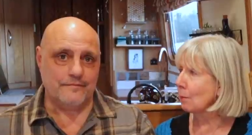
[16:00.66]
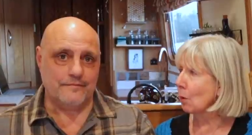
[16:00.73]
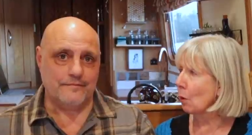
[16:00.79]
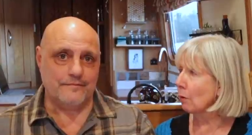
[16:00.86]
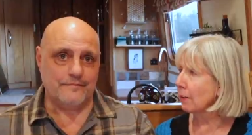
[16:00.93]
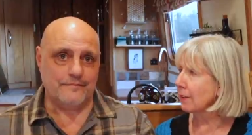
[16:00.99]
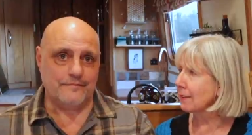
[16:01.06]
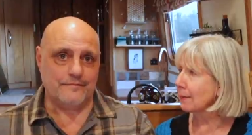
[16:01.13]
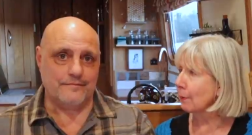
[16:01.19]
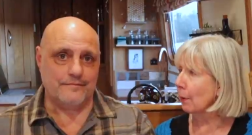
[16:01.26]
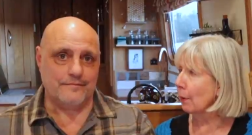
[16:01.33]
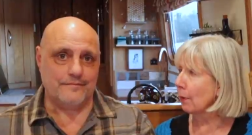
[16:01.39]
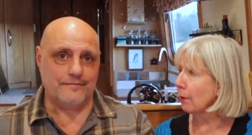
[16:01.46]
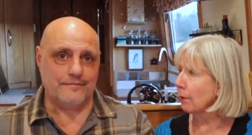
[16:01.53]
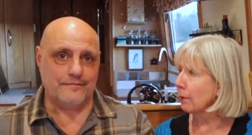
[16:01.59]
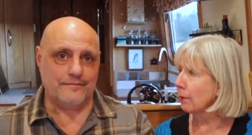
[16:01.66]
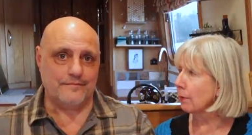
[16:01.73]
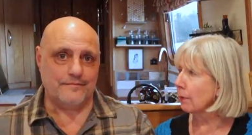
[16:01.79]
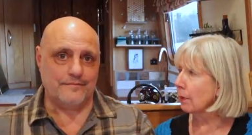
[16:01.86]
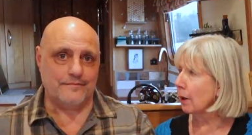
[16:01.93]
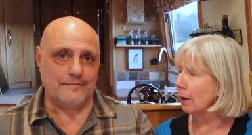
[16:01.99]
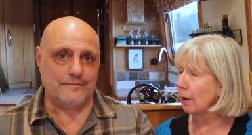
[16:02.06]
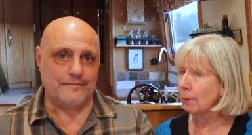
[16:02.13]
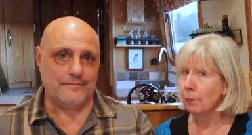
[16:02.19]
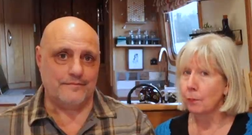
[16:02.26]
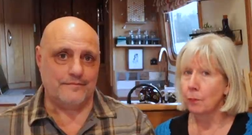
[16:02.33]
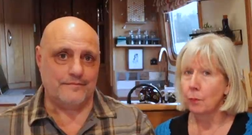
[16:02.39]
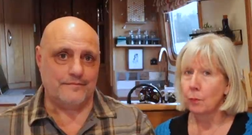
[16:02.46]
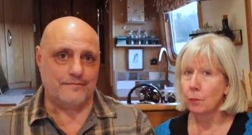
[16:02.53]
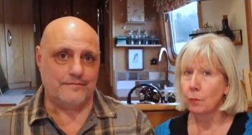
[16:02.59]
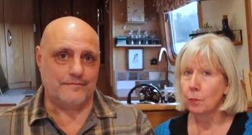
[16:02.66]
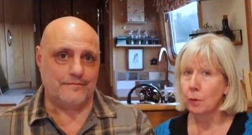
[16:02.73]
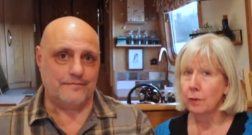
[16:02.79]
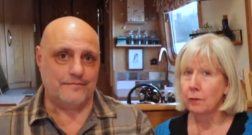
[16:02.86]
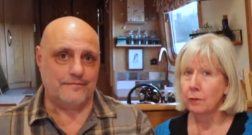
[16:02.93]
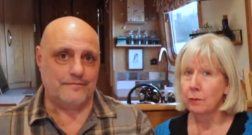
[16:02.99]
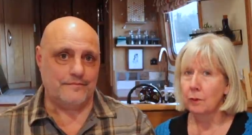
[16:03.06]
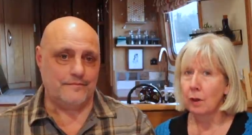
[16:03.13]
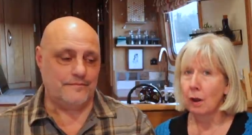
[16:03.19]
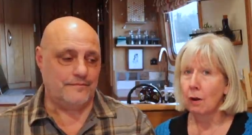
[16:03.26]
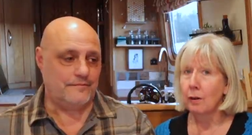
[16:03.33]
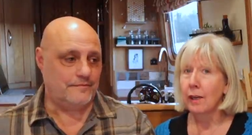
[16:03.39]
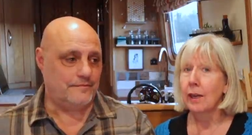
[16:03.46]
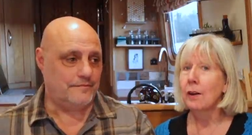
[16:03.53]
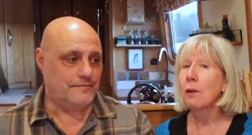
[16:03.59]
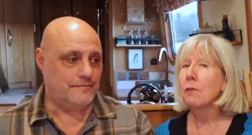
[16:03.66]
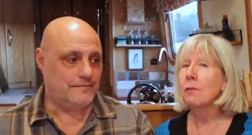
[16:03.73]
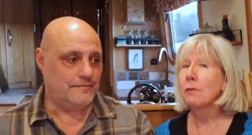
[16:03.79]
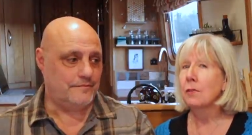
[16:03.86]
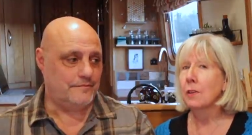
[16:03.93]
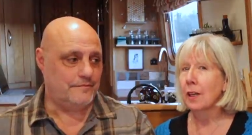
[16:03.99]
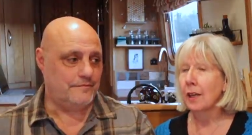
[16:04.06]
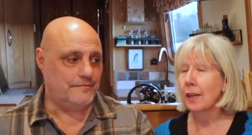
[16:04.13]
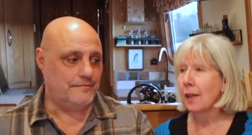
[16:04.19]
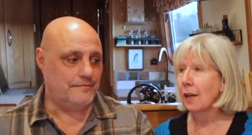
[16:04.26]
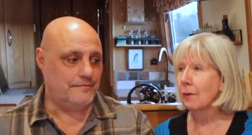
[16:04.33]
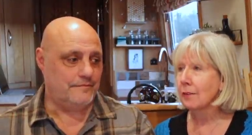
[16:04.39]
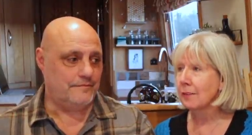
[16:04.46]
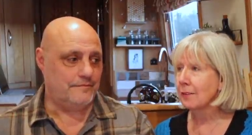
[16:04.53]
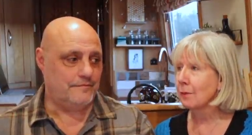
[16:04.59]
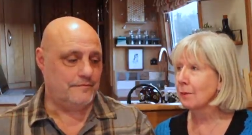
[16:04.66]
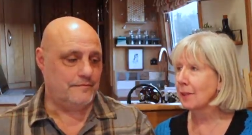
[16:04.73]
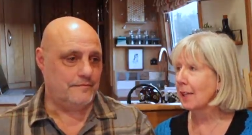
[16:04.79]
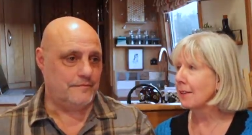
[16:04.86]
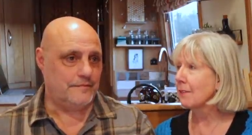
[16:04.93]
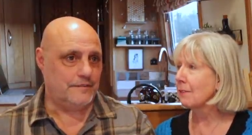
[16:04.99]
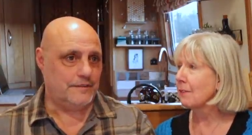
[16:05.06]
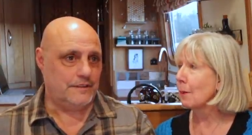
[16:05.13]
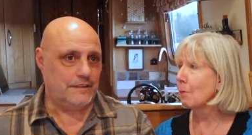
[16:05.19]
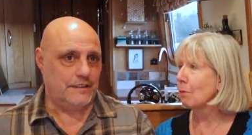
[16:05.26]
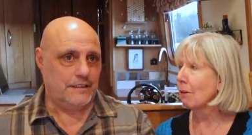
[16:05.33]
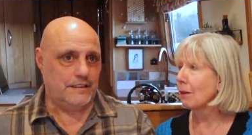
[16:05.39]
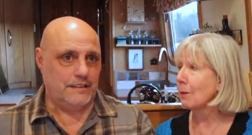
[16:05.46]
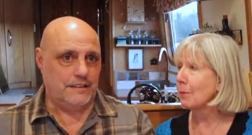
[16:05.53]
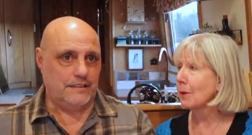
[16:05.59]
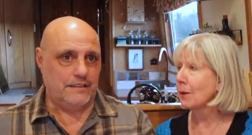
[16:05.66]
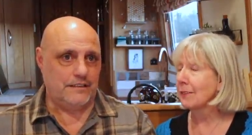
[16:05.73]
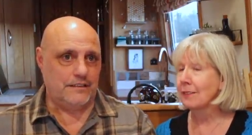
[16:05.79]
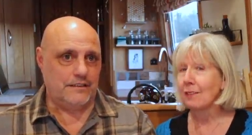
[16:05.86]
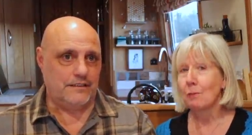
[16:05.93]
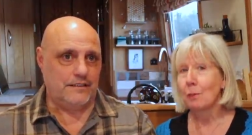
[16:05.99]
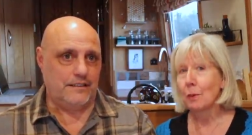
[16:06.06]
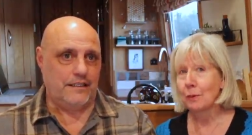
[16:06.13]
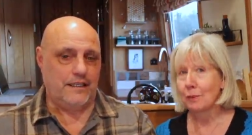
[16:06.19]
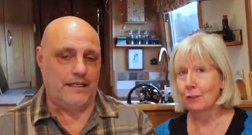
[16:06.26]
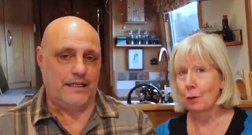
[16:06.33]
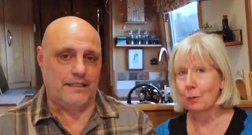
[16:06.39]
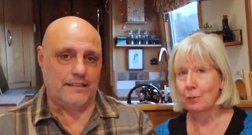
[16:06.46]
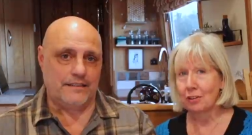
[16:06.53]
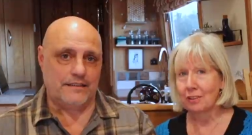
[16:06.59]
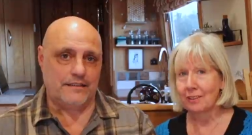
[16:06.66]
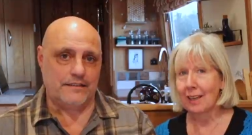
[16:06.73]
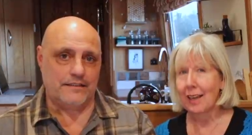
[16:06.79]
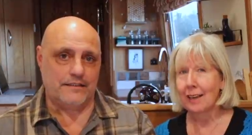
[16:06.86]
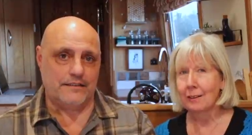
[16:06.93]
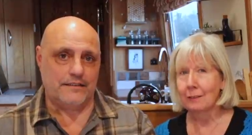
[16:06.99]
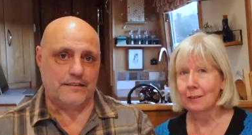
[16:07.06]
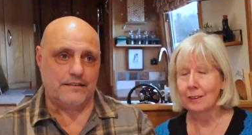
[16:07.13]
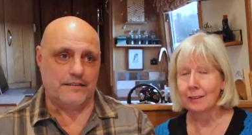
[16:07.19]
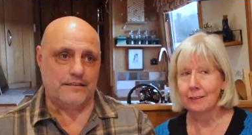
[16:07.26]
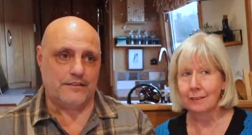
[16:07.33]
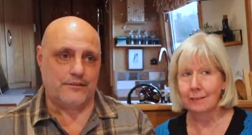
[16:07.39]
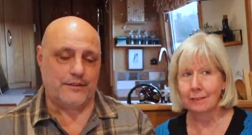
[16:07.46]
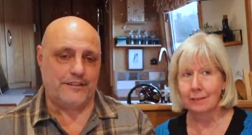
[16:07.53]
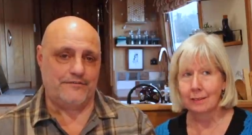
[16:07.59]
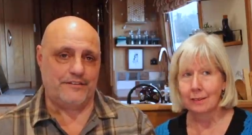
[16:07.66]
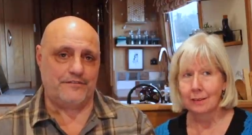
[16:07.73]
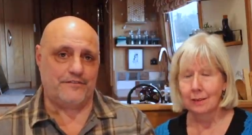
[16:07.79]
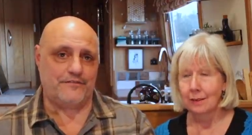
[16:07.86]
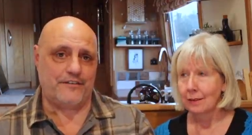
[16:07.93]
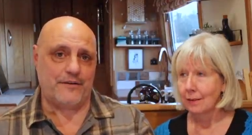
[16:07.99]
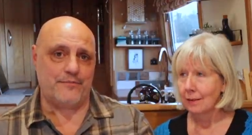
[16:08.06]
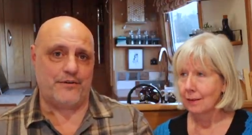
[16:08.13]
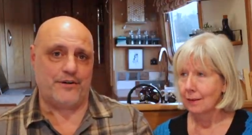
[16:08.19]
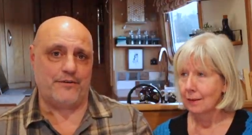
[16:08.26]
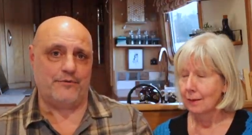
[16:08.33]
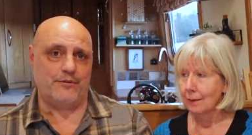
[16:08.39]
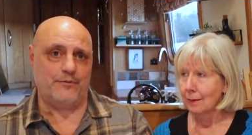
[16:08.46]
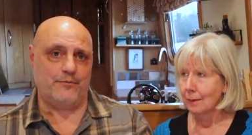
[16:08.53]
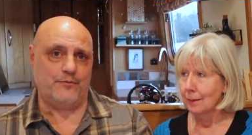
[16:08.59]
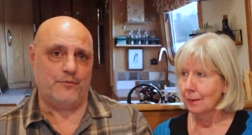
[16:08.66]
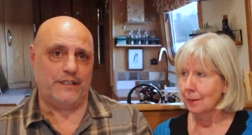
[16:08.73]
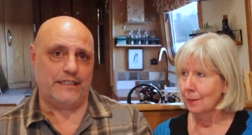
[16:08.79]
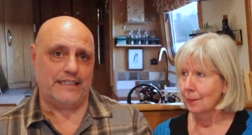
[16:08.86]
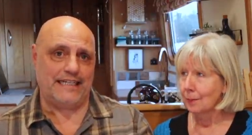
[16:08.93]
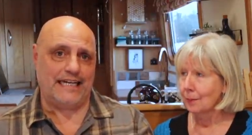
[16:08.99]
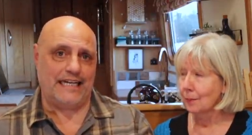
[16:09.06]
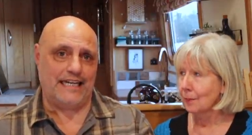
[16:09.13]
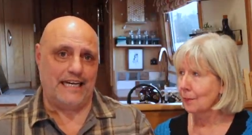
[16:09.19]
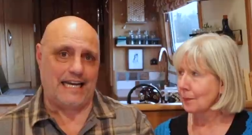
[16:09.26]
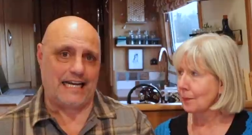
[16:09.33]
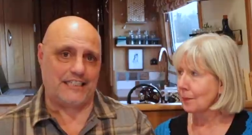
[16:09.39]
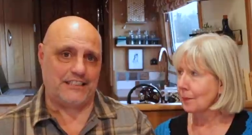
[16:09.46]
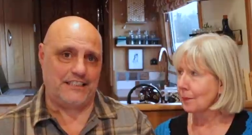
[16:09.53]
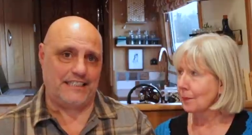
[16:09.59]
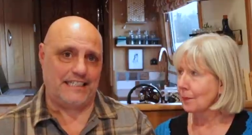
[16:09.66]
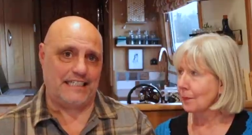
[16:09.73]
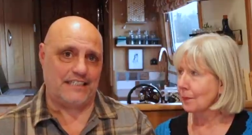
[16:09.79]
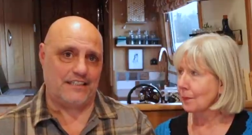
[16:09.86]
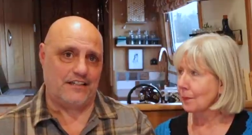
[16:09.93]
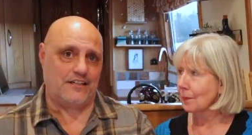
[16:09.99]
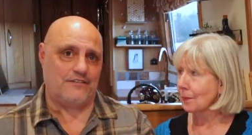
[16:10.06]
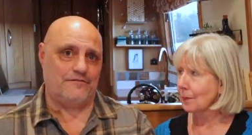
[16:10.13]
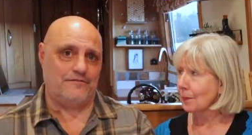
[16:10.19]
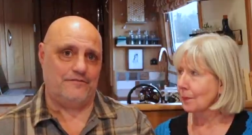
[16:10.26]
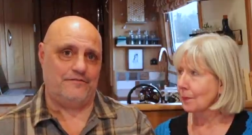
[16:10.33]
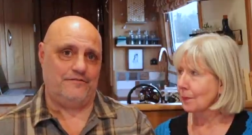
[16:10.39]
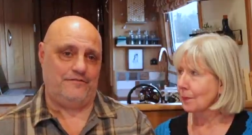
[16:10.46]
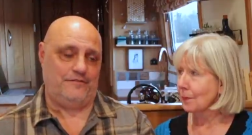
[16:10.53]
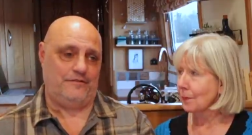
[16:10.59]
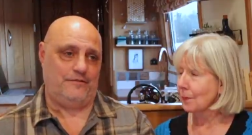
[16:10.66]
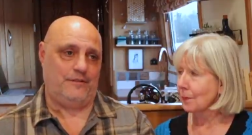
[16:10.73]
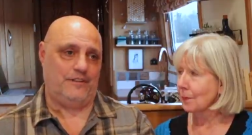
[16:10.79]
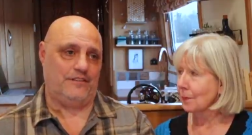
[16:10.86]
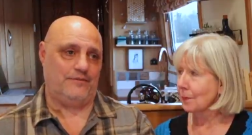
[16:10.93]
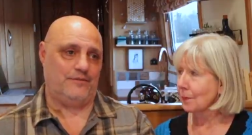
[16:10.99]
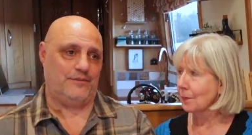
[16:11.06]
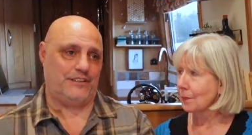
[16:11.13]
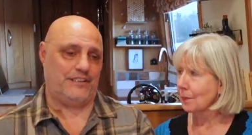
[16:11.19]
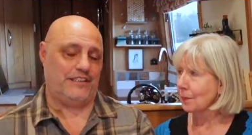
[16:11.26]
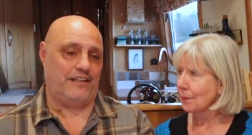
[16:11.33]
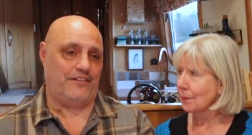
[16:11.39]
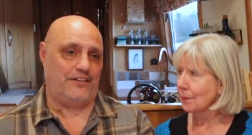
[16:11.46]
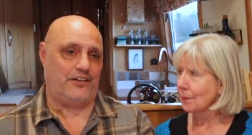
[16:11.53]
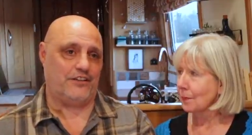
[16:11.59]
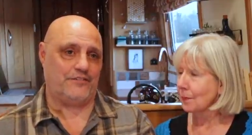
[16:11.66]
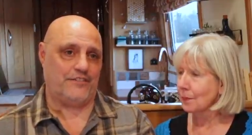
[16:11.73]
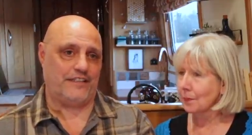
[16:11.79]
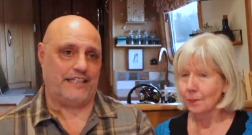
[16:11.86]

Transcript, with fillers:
Speaker 1: mooring spot. We can't get off the canal until the end of February because of
Speaker 2: more stoppages ahead of us. 25th of February we can actually get off, well, we're still on the Oxford